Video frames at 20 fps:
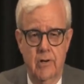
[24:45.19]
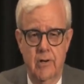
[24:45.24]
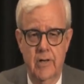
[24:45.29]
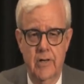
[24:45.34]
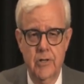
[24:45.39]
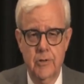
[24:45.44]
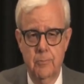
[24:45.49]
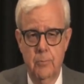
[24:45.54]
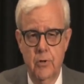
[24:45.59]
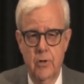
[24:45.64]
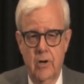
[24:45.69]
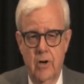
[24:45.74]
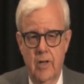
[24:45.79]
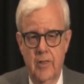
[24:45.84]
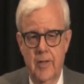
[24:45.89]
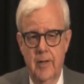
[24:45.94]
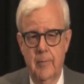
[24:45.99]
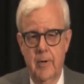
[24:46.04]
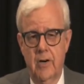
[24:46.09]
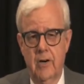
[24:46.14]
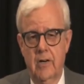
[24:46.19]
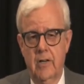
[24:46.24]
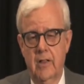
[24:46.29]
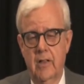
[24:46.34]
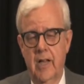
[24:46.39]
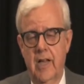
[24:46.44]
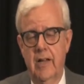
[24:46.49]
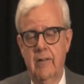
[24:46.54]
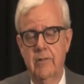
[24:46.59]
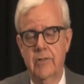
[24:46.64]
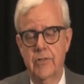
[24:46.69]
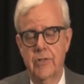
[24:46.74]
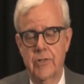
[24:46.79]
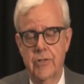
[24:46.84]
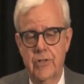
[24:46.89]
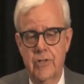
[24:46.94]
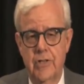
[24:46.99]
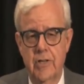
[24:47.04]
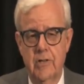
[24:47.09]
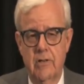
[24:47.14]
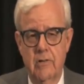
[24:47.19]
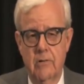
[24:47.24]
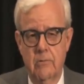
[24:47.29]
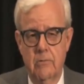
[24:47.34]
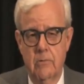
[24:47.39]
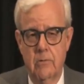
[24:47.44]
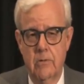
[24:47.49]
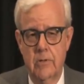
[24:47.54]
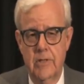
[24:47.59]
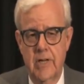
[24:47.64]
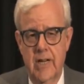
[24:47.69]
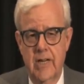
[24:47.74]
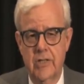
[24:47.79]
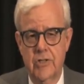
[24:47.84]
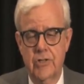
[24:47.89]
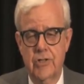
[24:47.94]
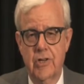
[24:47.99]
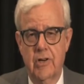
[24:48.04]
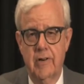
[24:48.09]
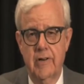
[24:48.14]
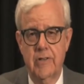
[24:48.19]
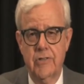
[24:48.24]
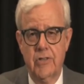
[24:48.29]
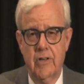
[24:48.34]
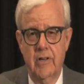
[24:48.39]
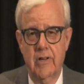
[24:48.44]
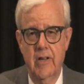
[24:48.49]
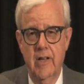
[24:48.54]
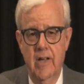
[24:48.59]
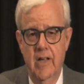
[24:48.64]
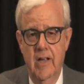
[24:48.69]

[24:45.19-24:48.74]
His book on the American language is still taken seriously